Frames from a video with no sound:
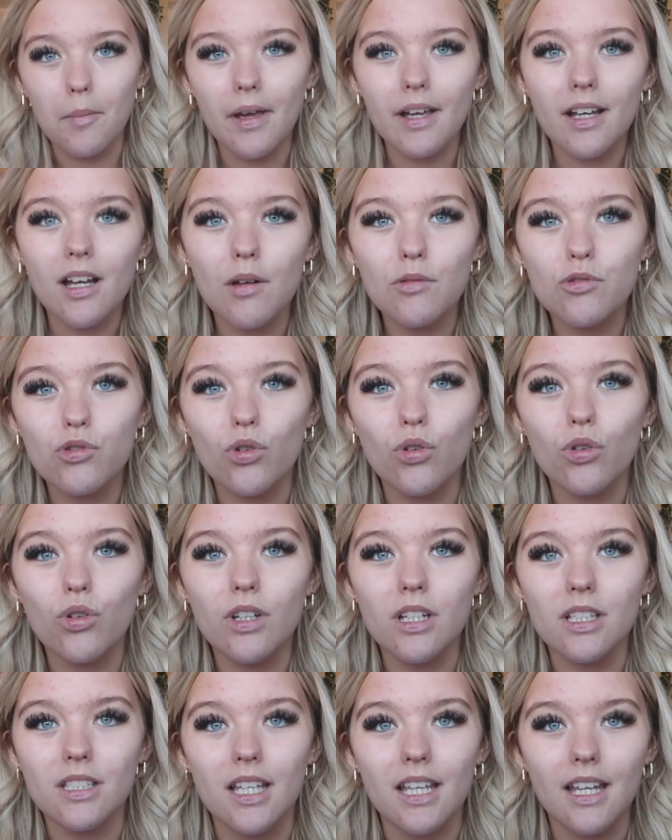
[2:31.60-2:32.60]
makeup drawer
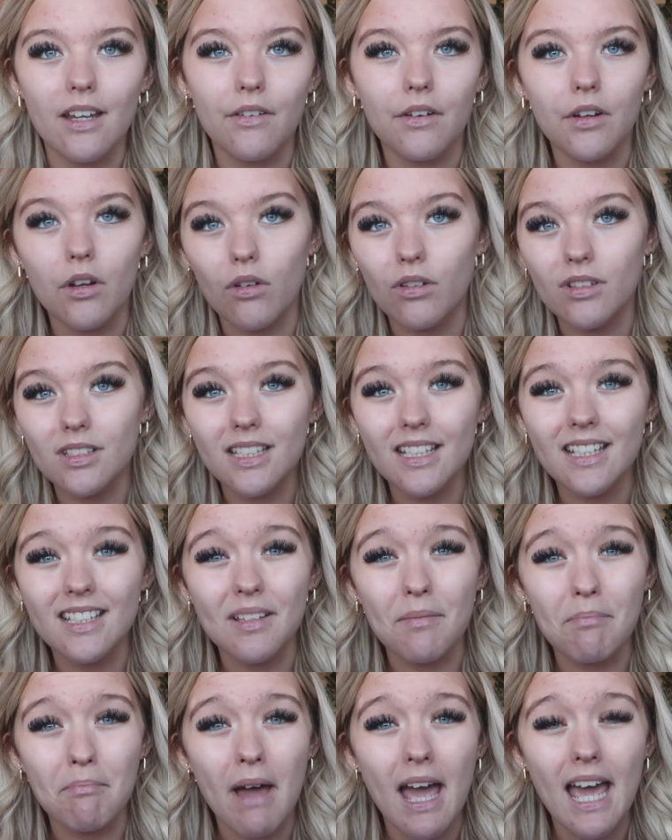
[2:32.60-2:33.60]
is here and honestly it's
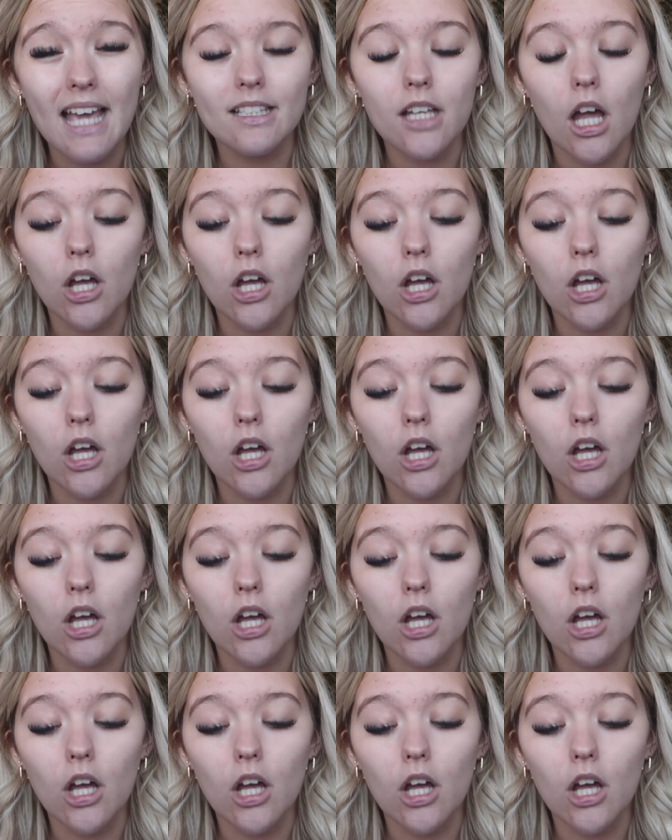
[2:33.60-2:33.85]
a mess.